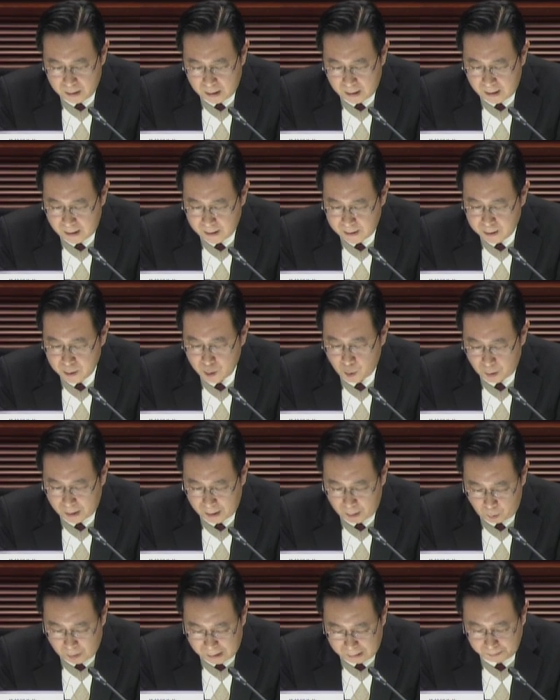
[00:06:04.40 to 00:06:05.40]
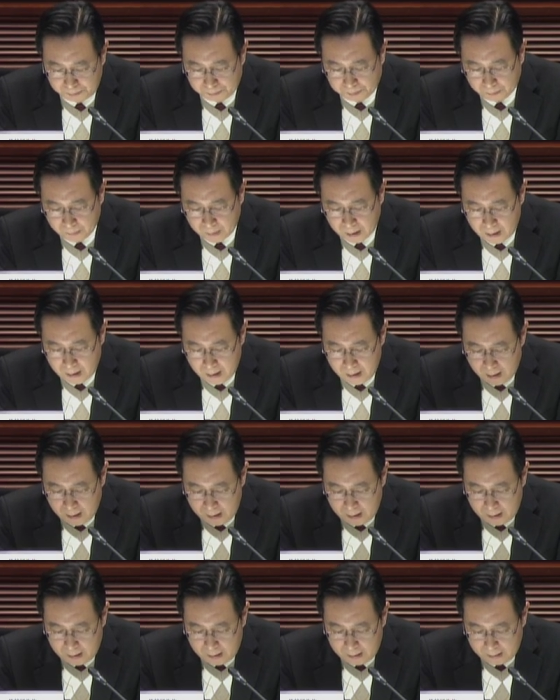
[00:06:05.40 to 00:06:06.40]
to take the lead
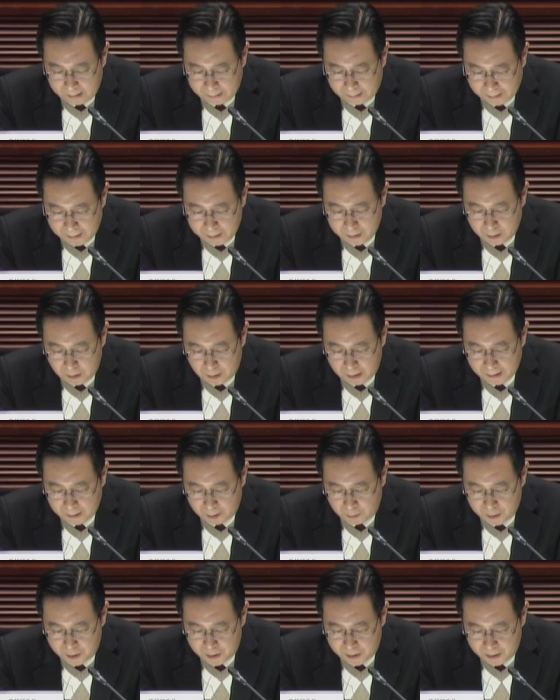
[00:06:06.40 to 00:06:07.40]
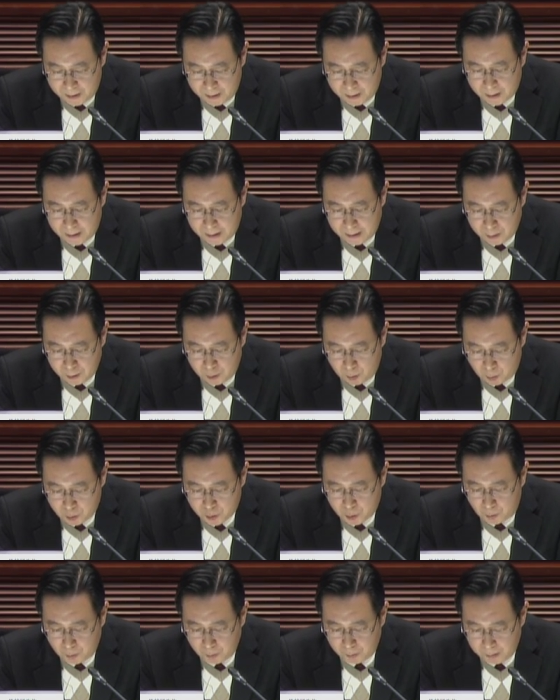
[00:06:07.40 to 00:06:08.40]
um,
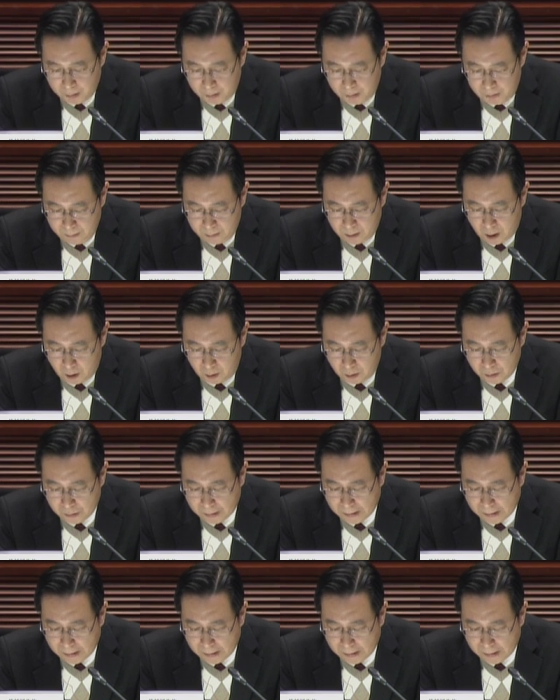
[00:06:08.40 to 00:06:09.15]
for